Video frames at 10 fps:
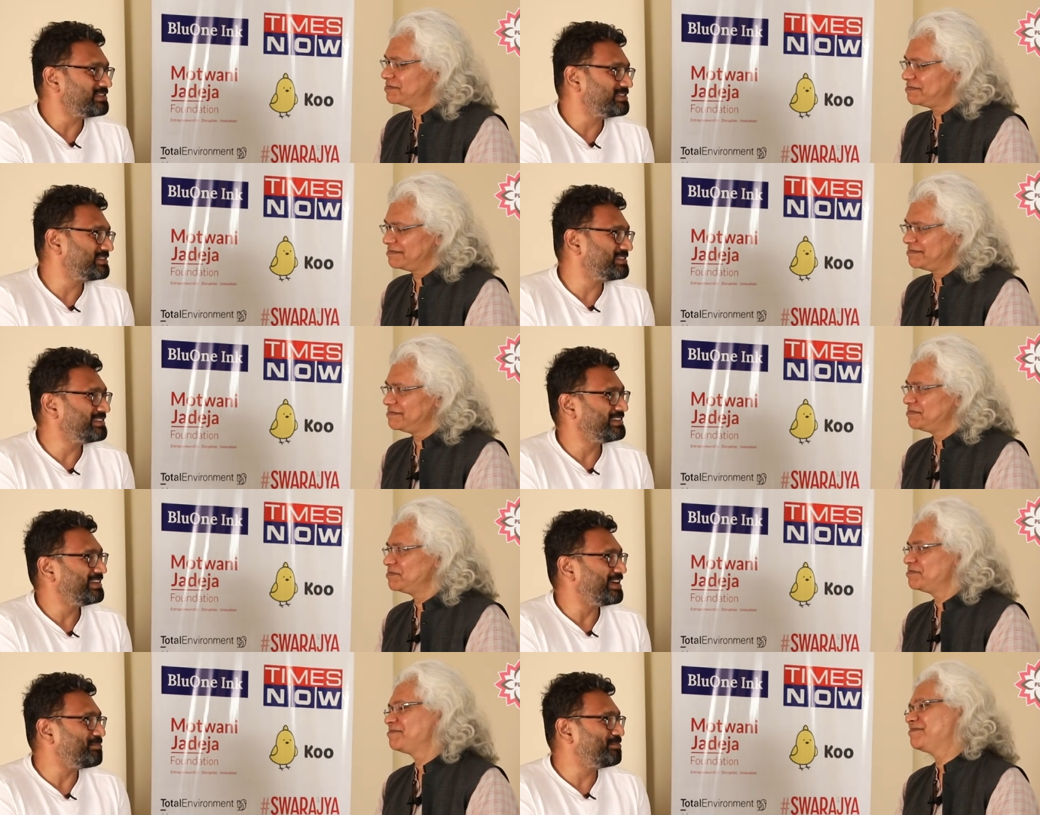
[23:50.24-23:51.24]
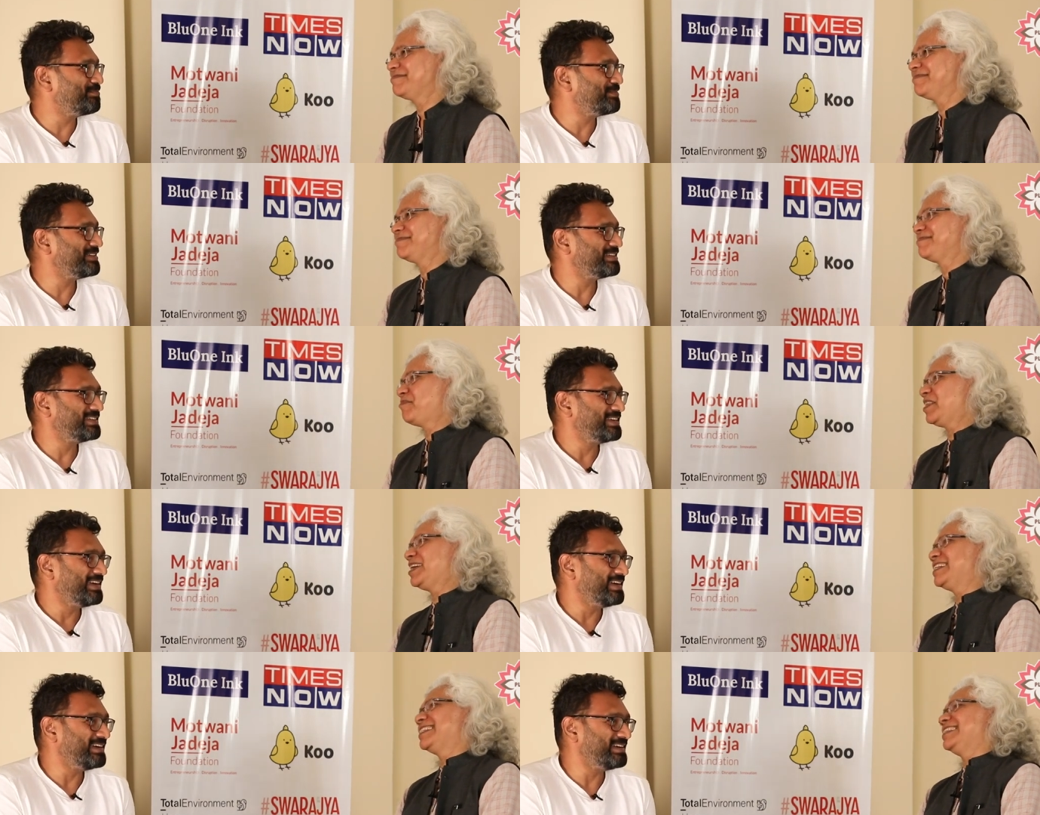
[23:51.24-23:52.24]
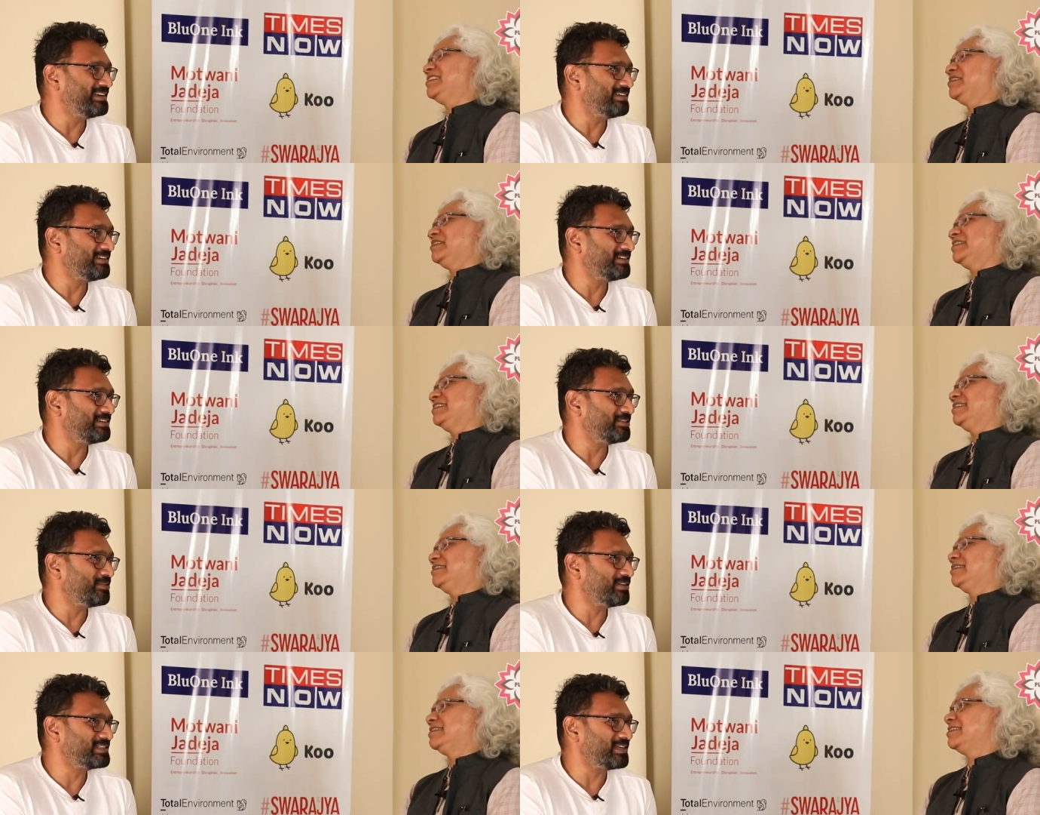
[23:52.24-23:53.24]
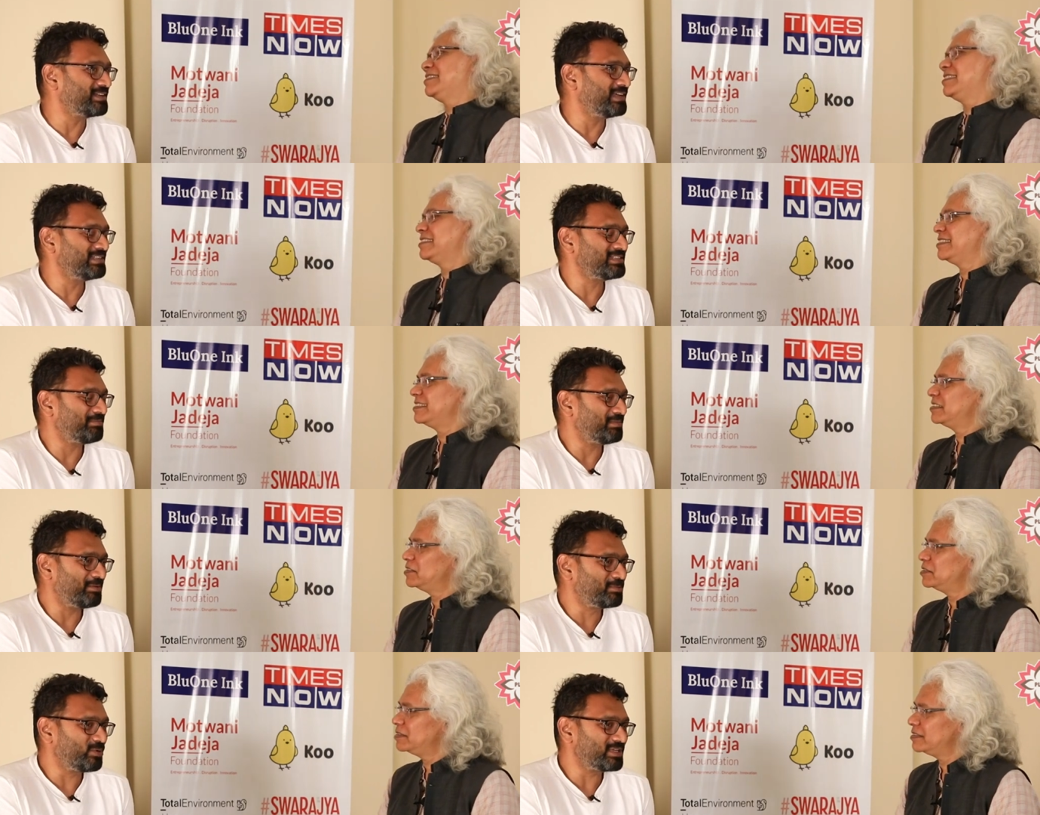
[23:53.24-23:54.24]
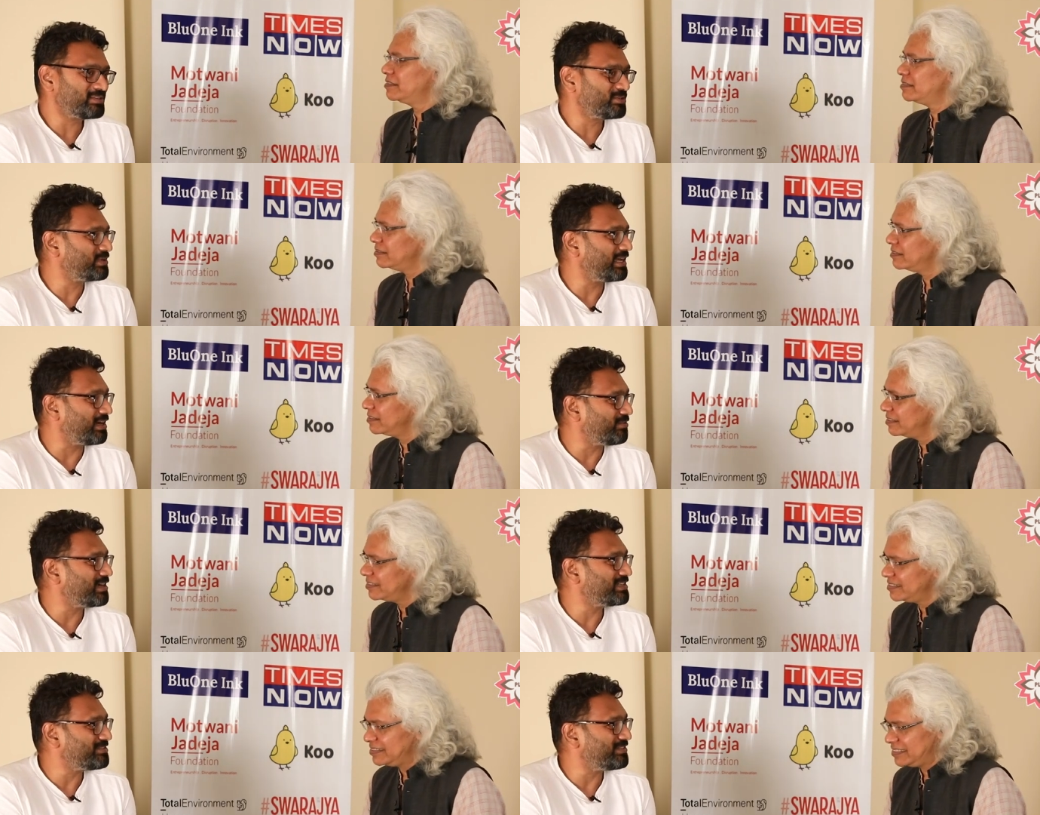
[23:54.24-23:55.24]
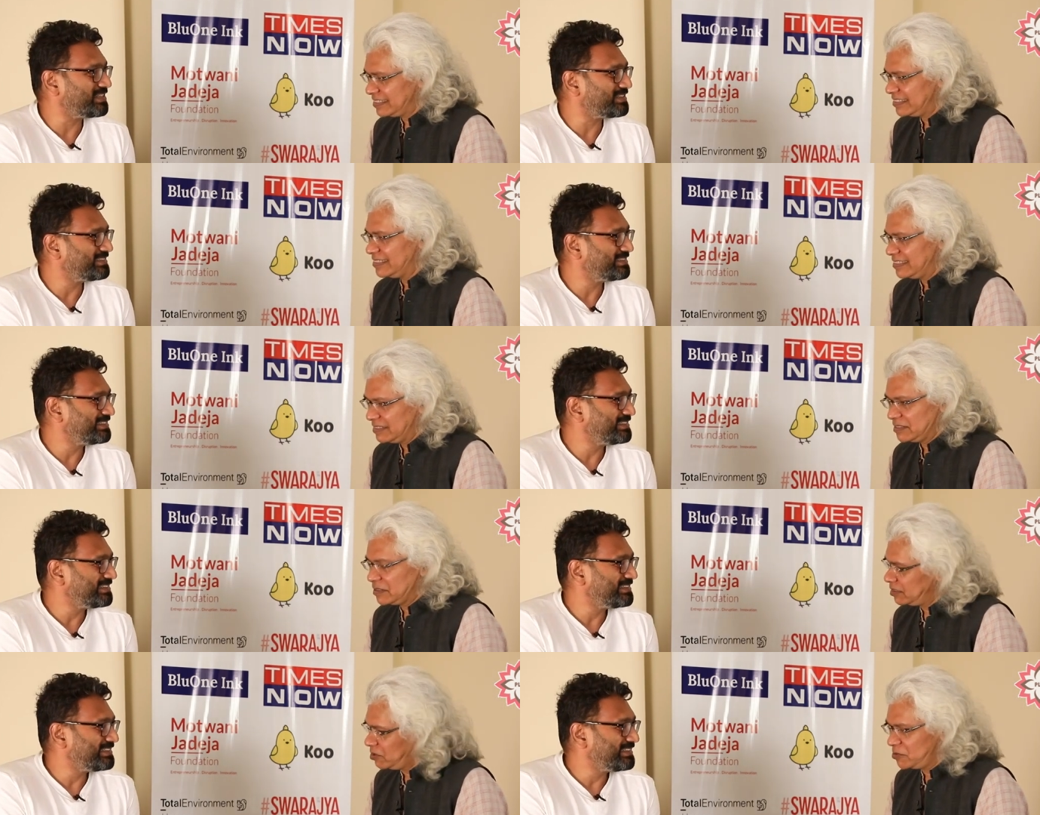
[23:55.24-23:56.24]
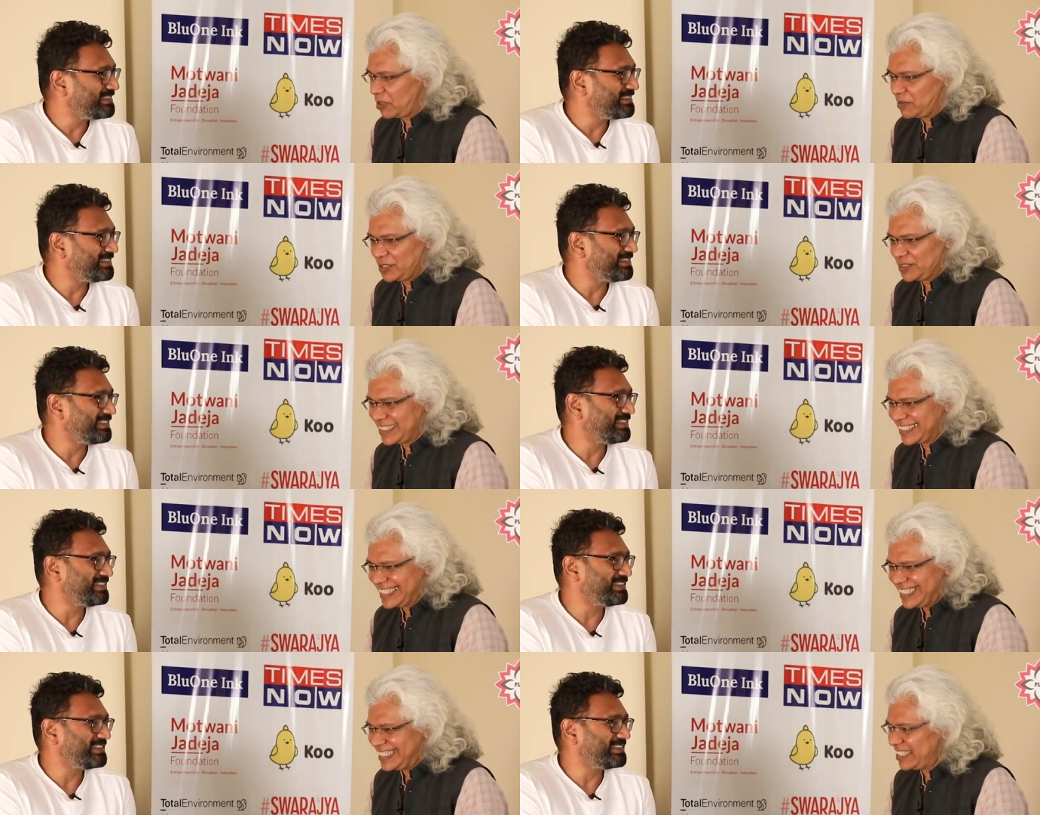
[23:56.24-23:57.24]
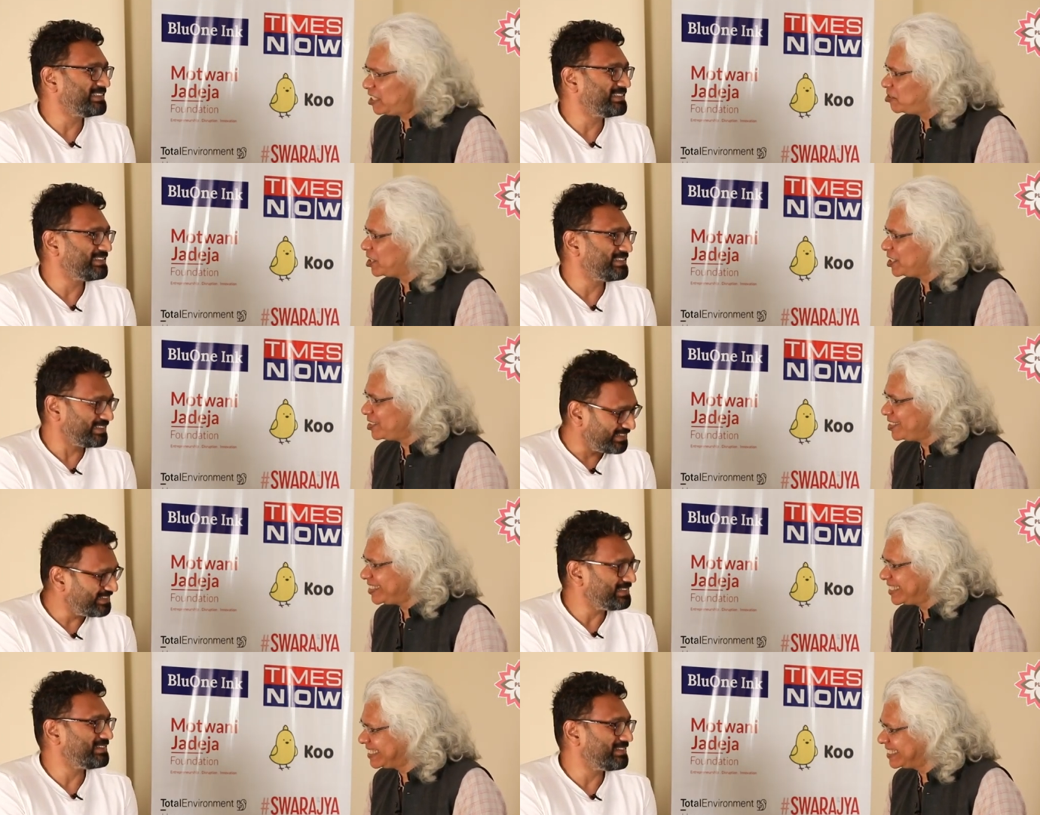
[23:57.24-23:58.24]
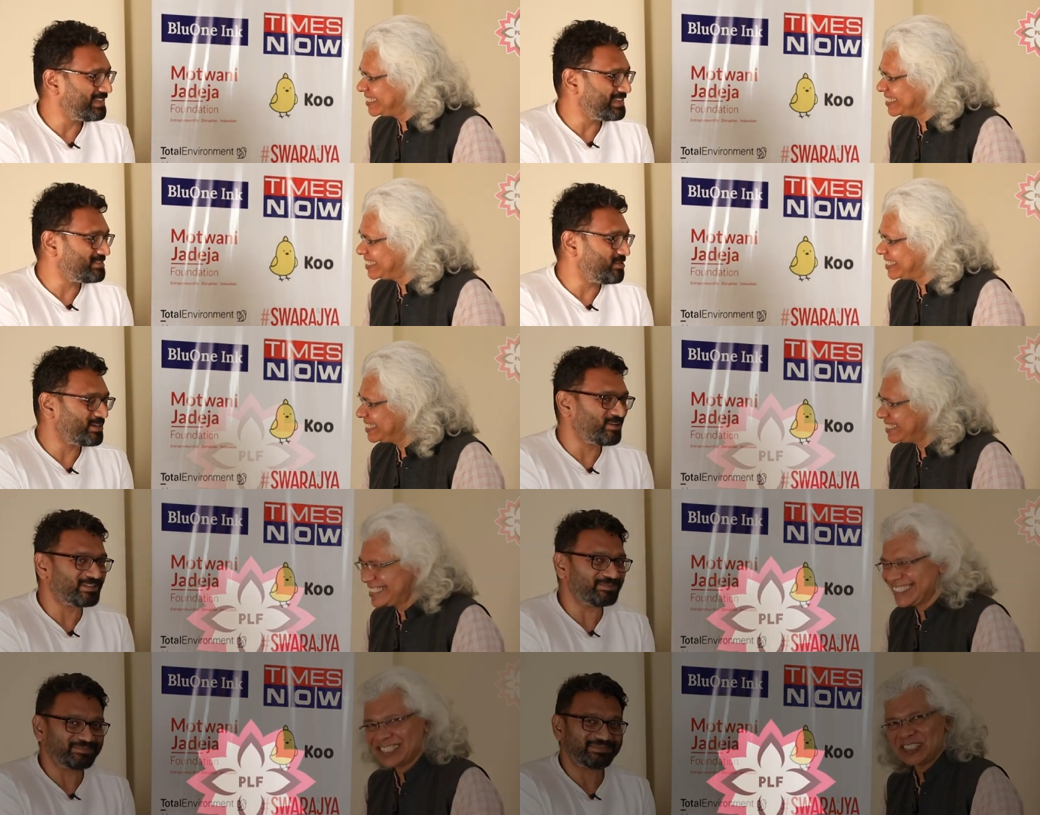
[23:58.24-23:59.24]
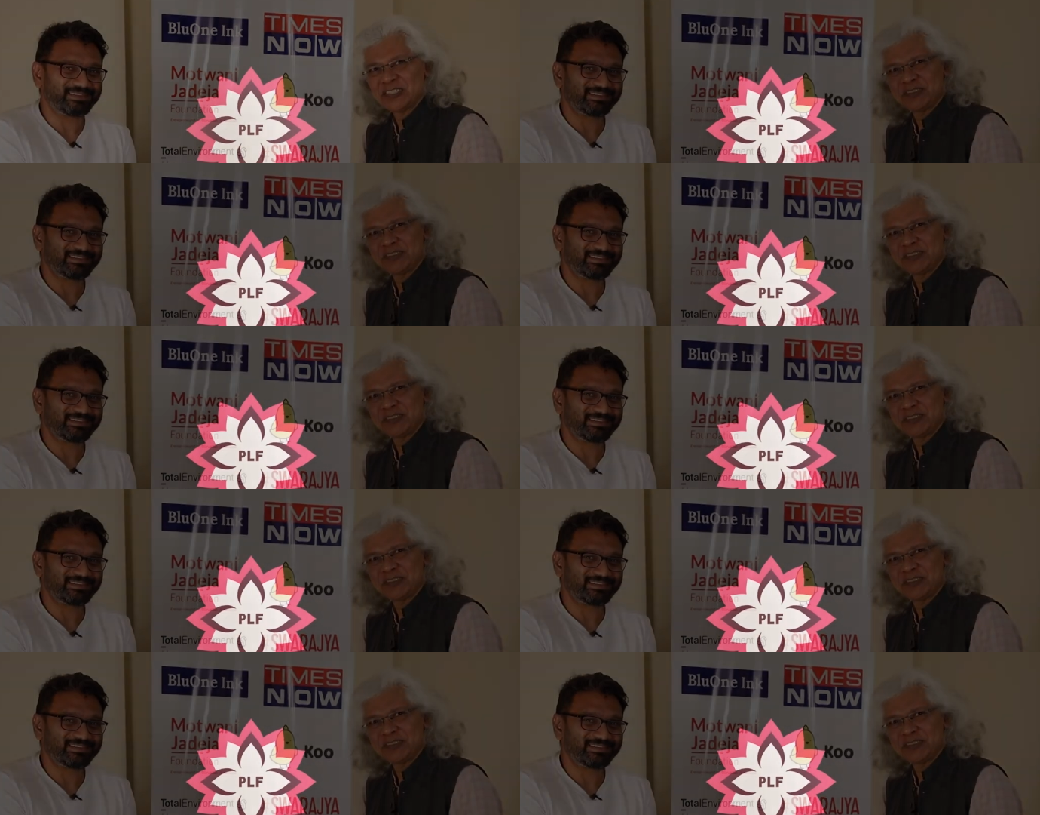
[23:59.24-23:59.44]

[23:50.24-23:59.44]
Speaker 1: is up, and uh, you know, it's a, it's up, up to us to take advantage of it.
Speaker 2: I look forward to it. Great talking to you.
Speaker 1: Thanks a lot, Gautam.